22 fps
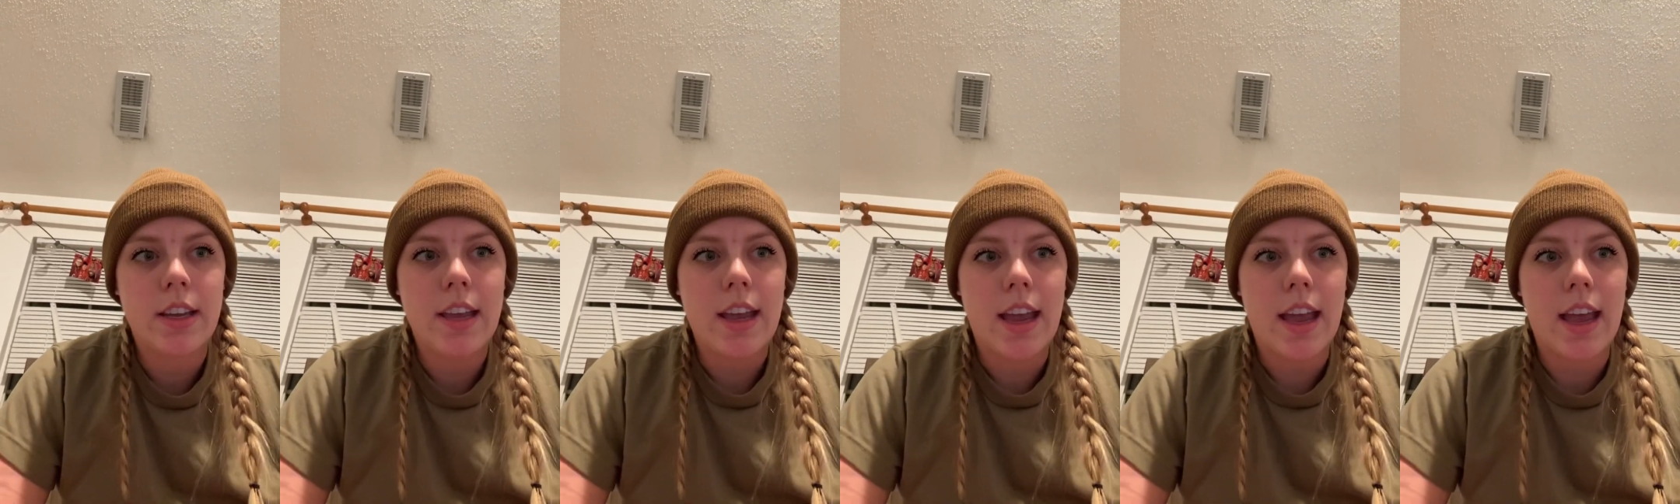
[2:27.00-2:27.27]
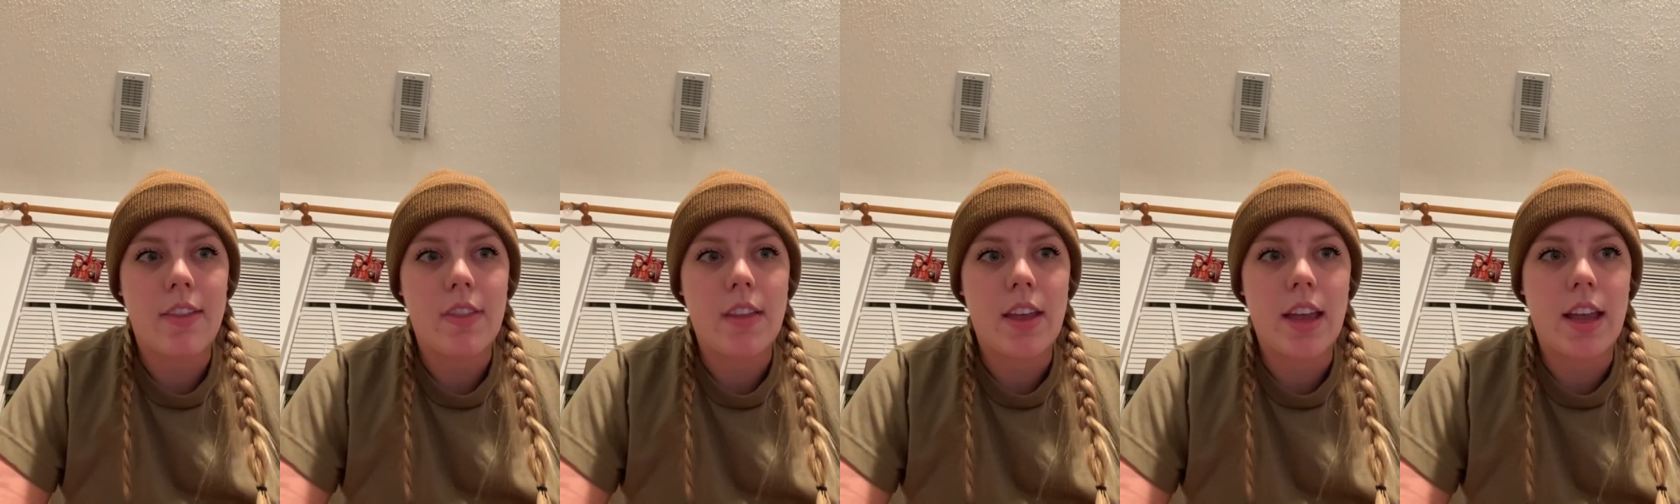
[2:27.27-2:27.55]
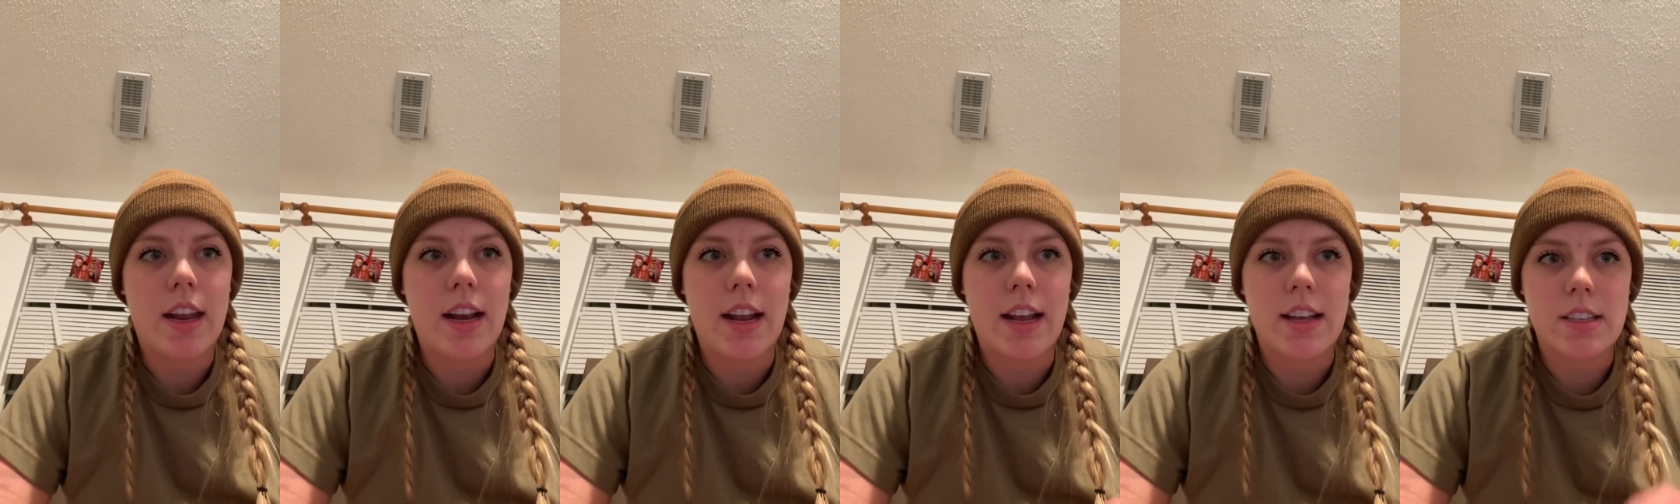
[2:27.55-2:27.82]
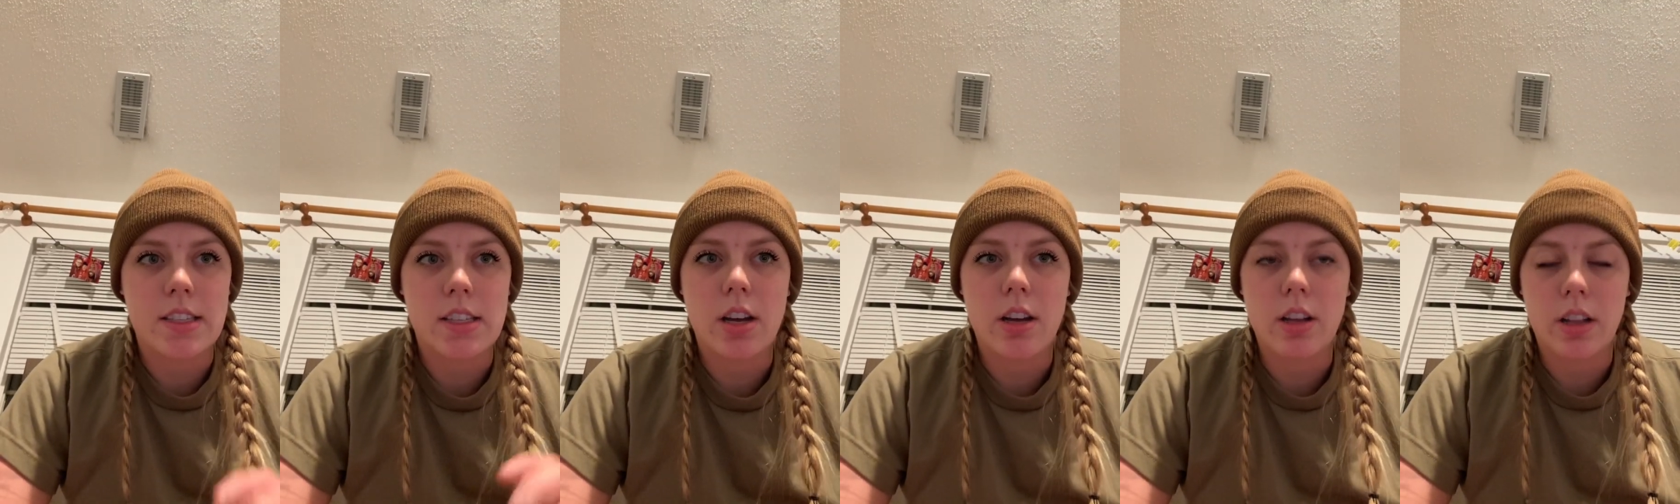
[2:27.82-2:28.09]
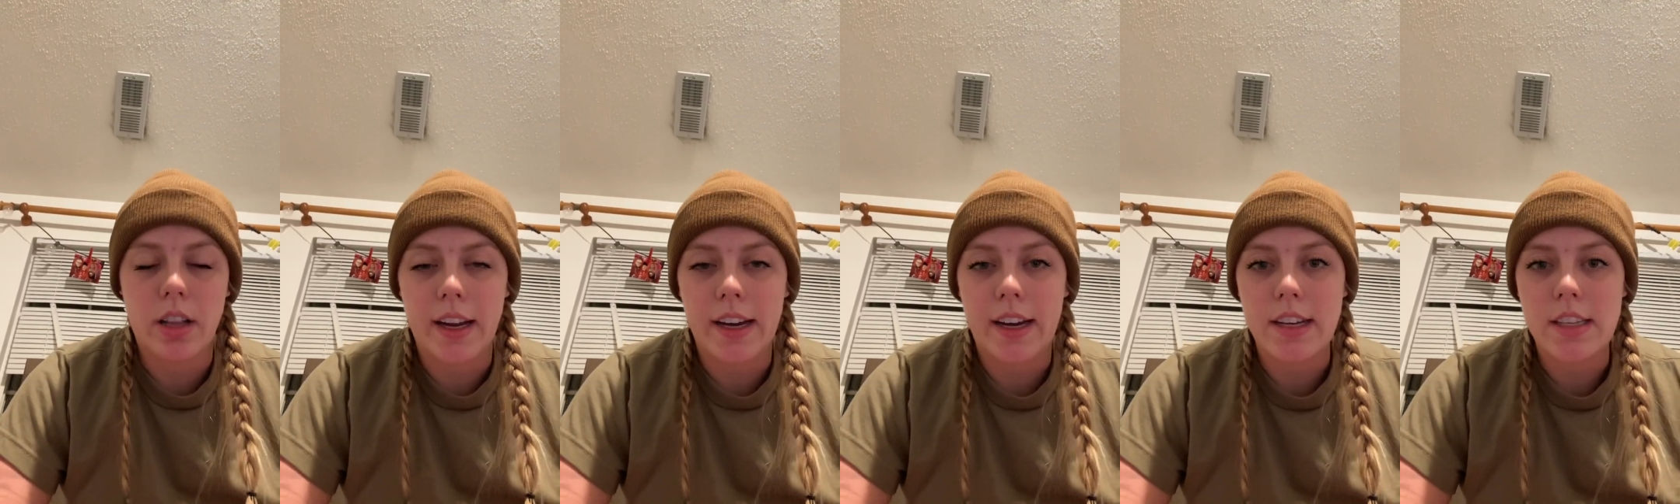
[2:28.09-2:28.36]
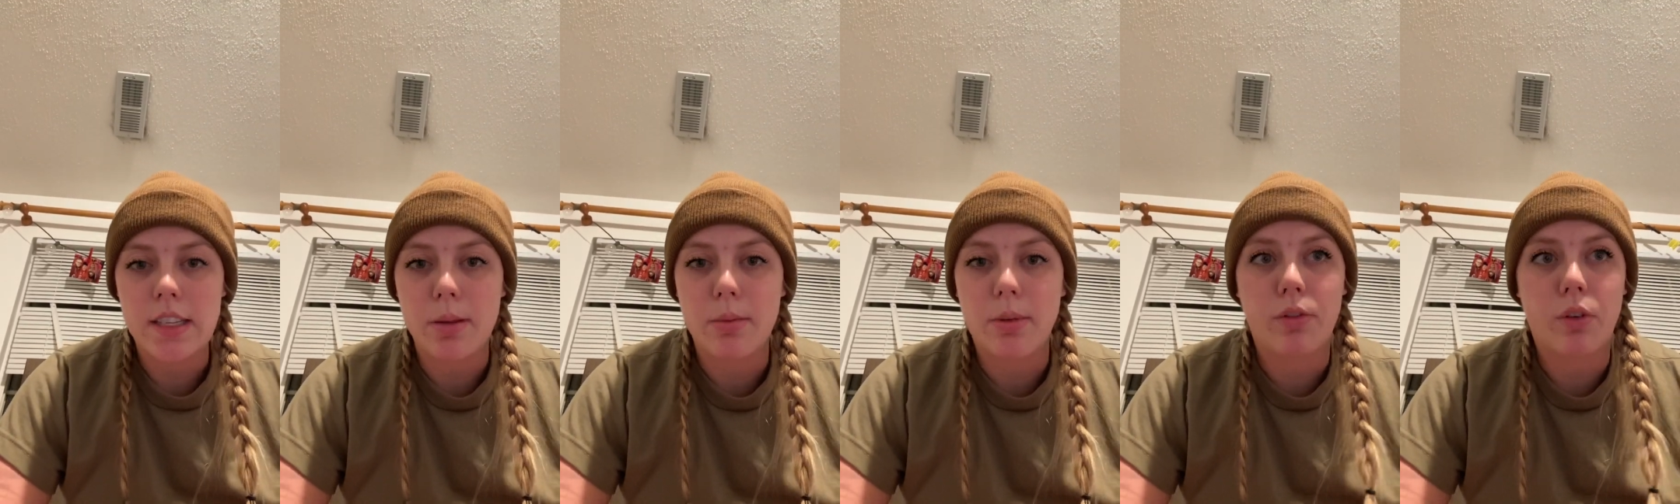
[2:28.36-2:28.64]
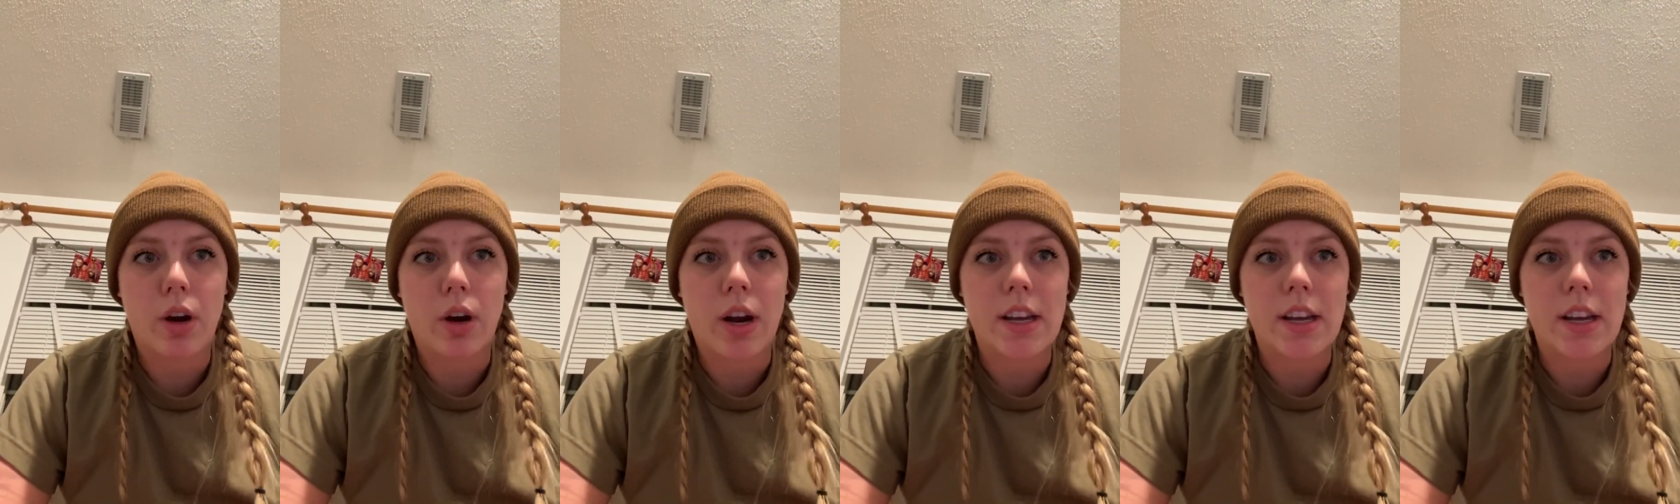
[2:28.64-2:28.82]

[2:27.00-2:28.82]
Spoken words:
And then like I said before,